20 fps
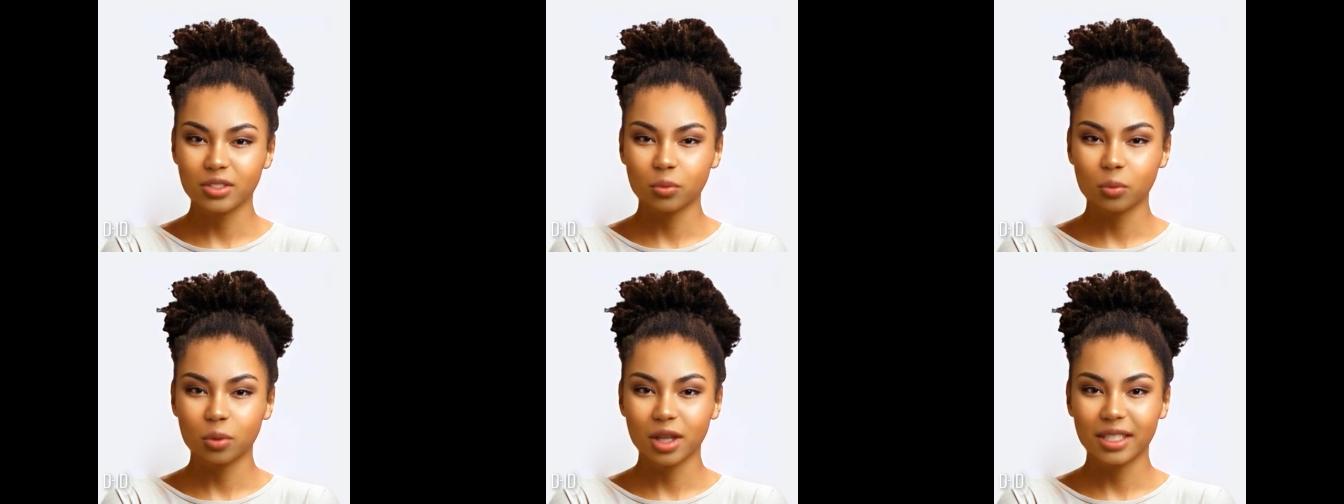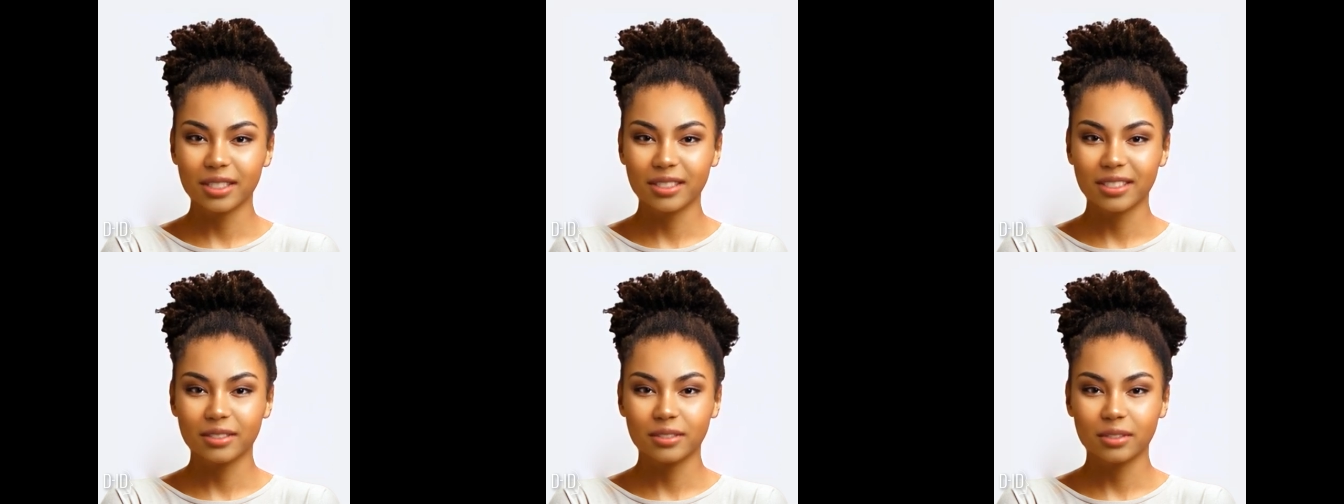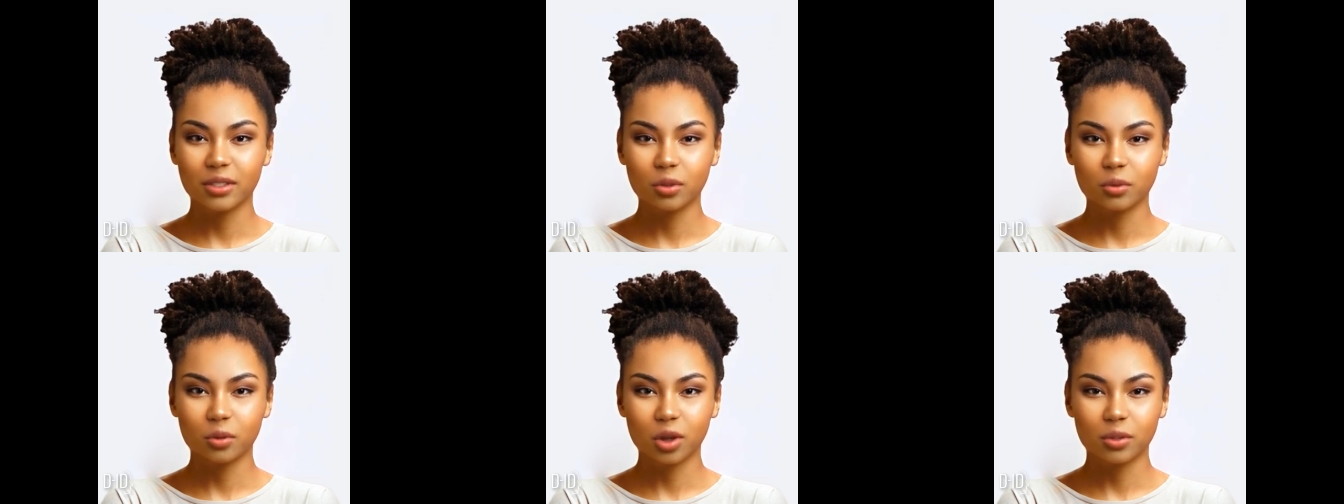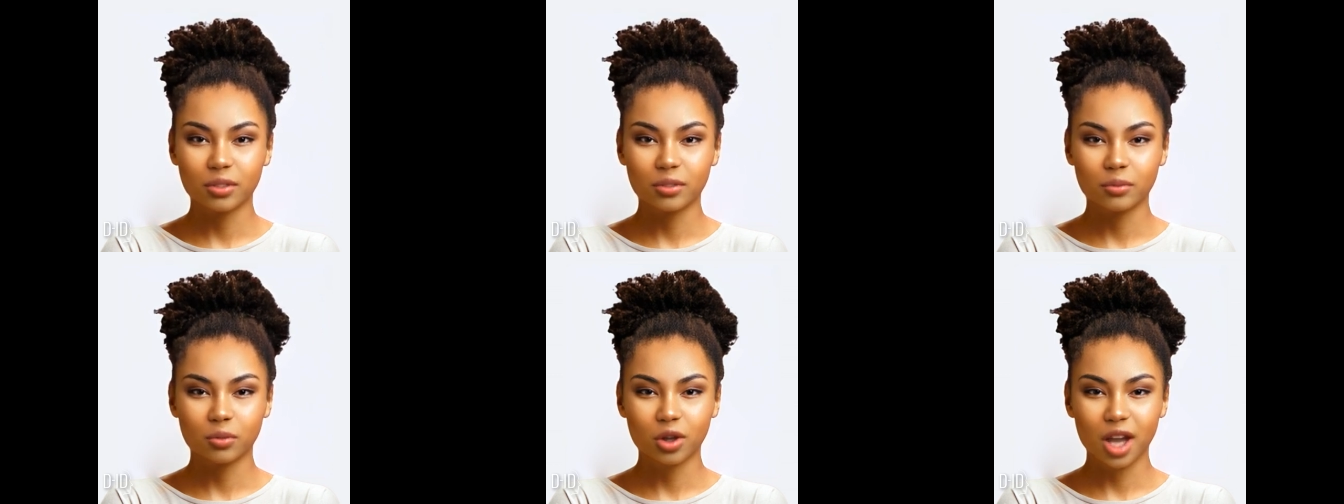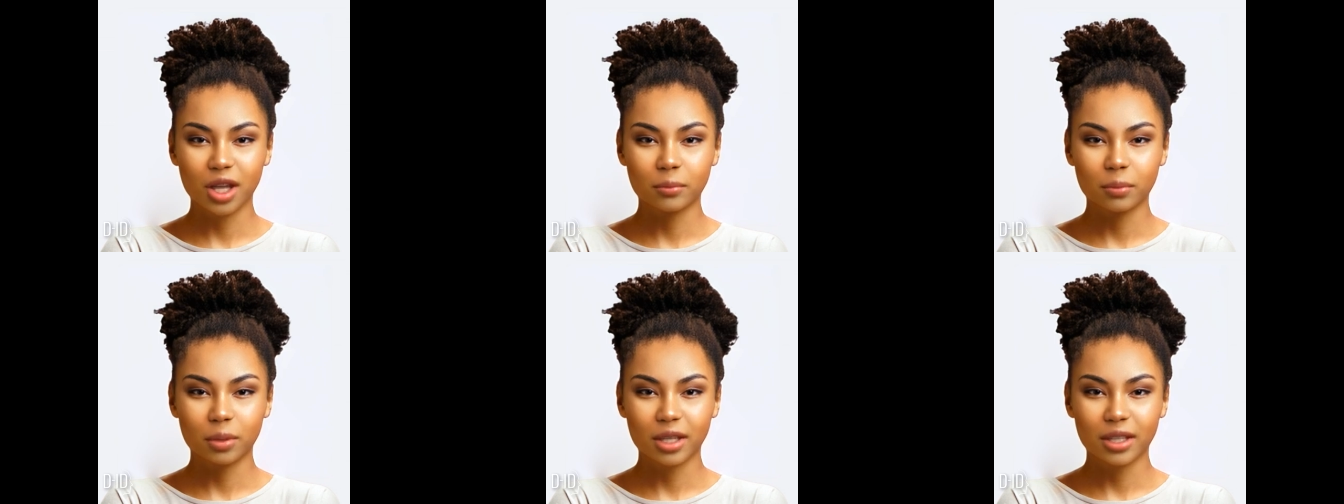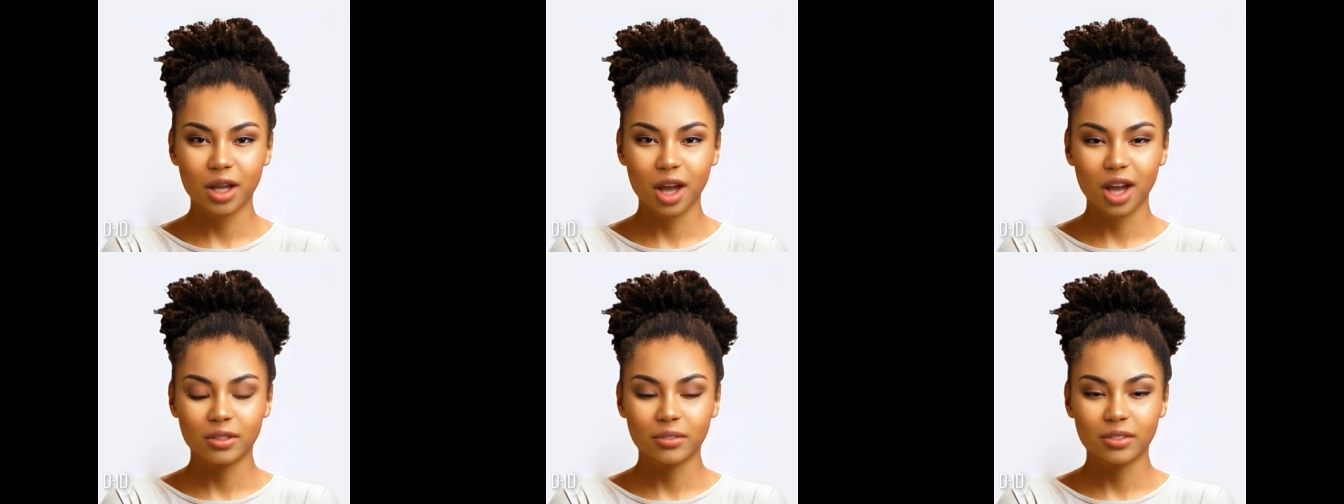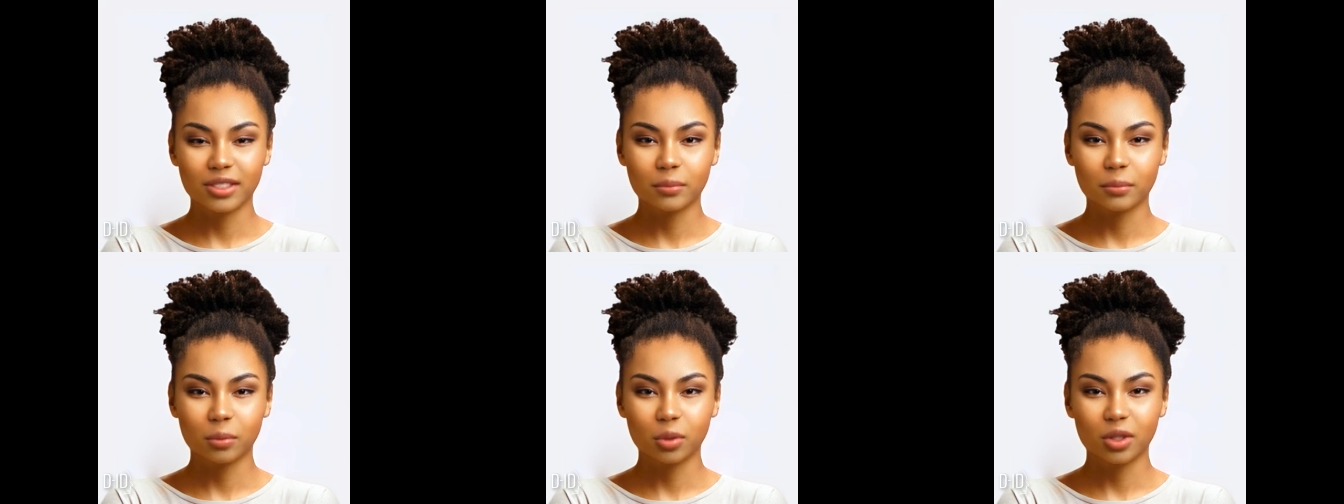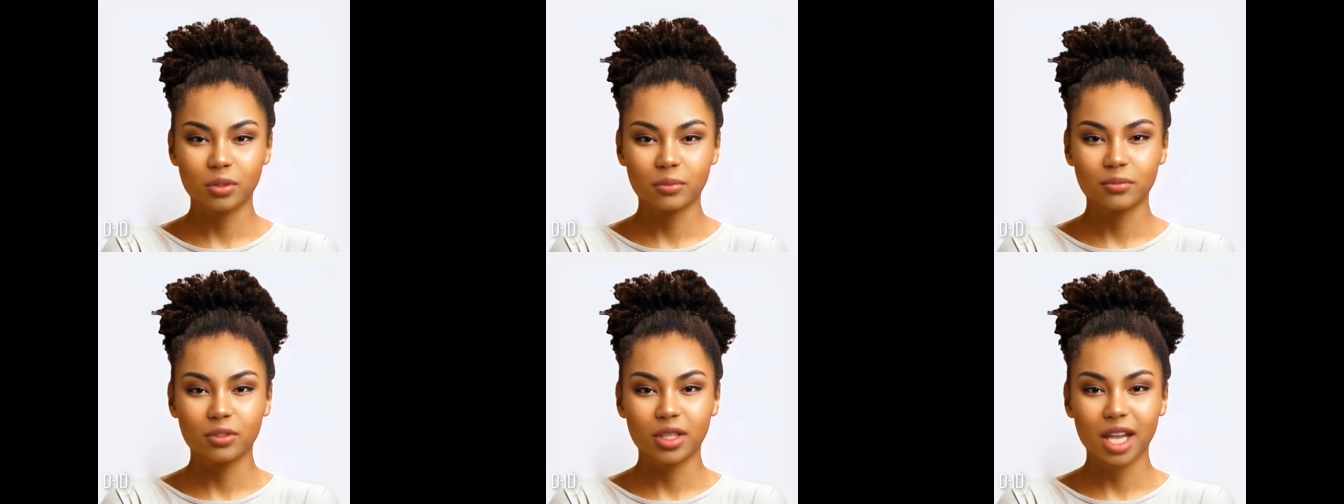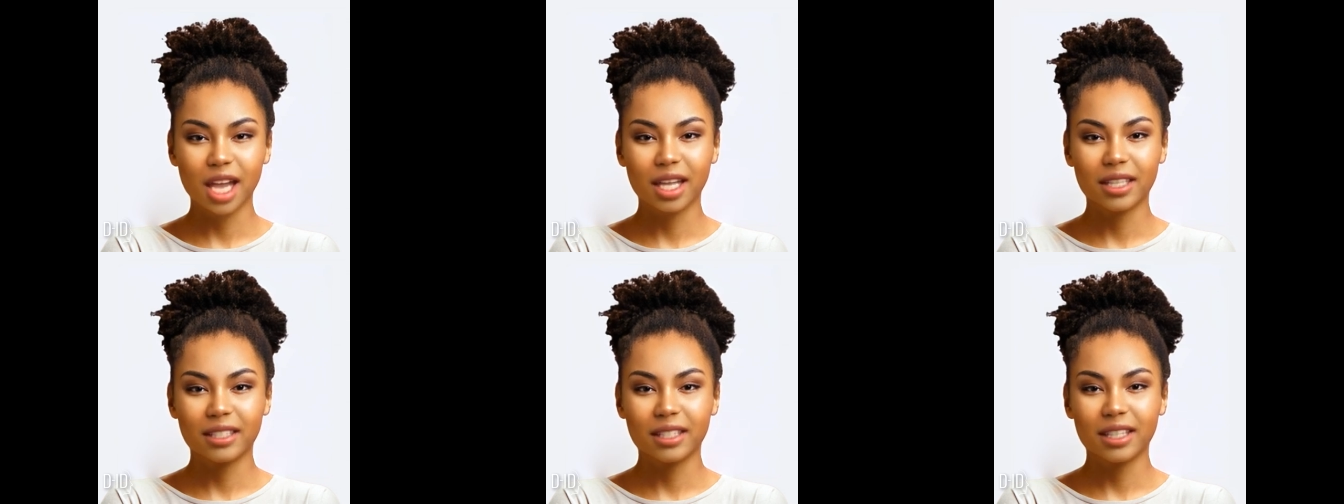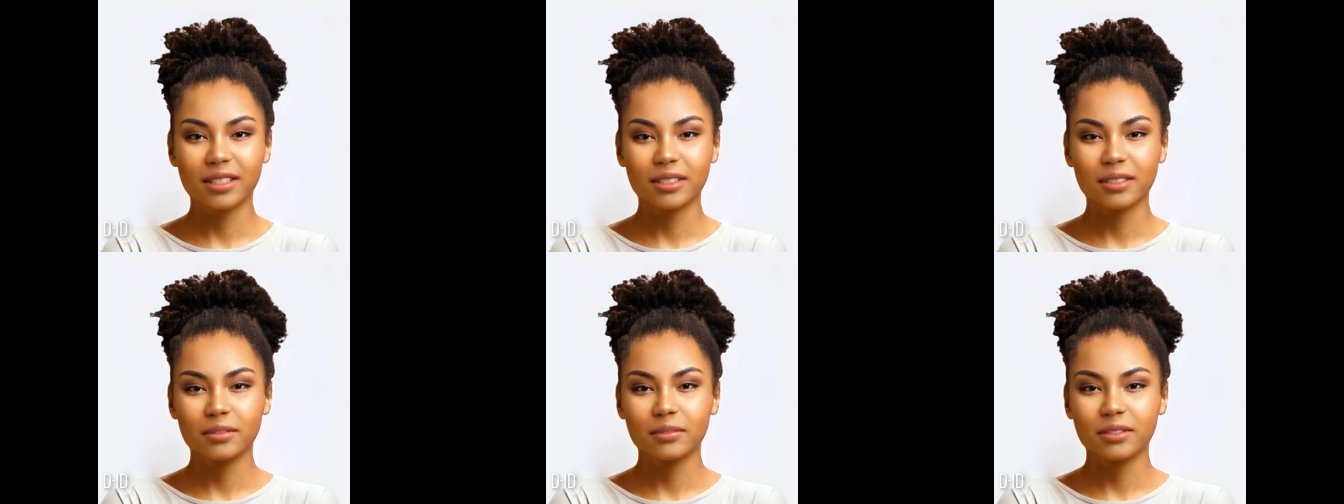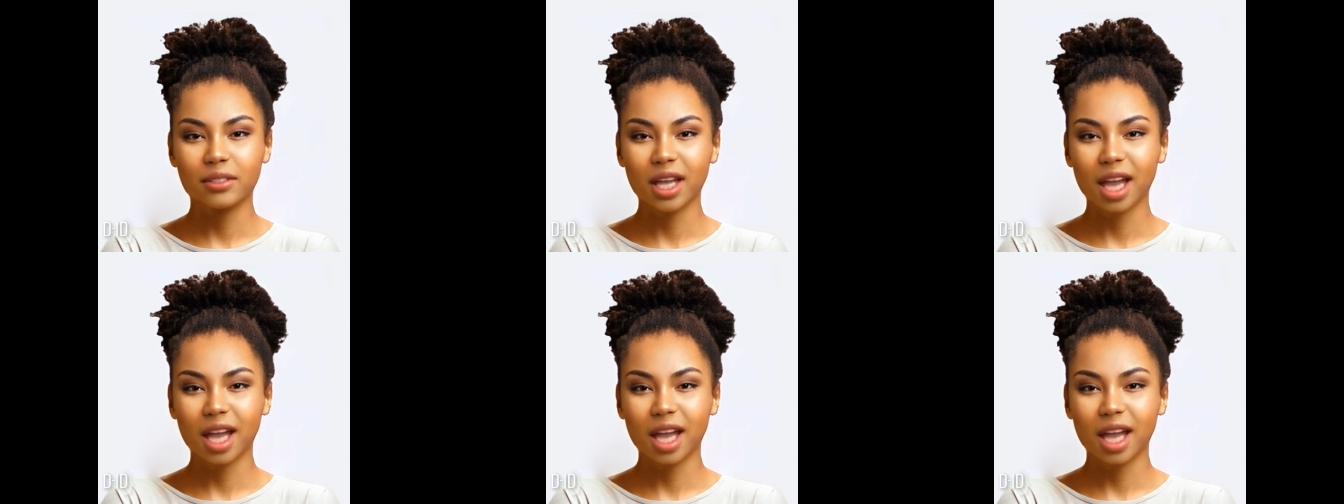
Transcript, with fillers: of witnessing the growth of rugby on this beautiful island,